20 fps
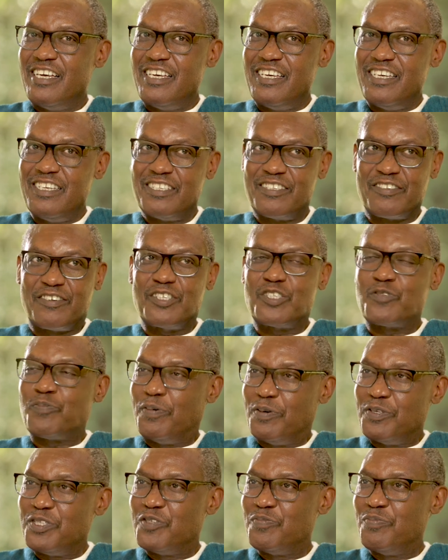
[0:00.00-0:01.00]
is
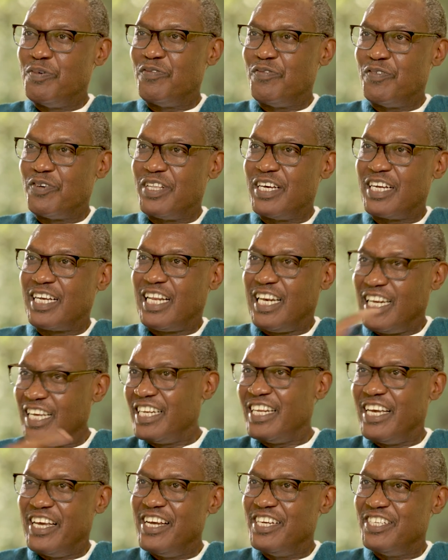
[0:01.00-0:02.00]
responsible for the
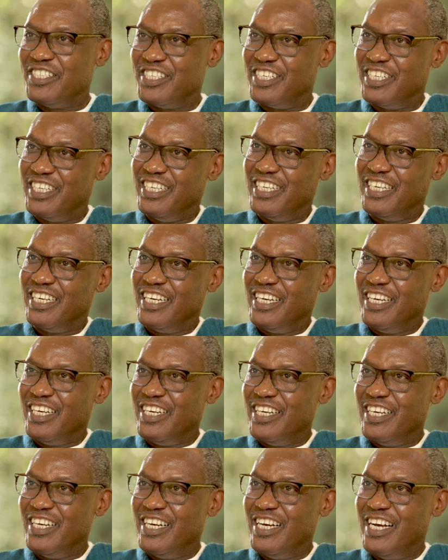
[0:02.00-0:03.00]
clean energy
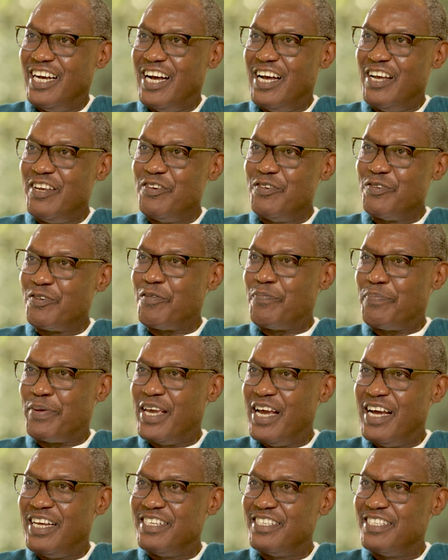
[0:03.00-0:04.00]

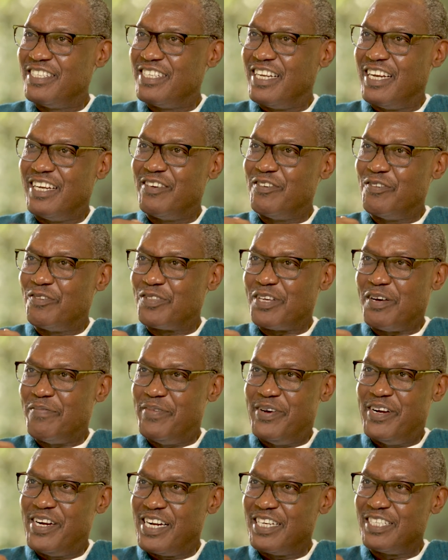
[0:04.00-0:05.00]
Europeans and North
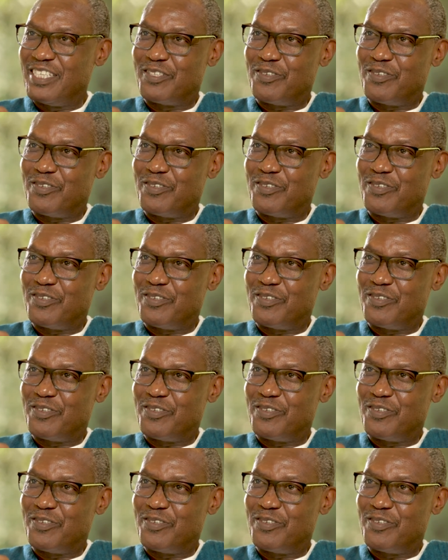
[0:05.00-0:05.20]
Americans are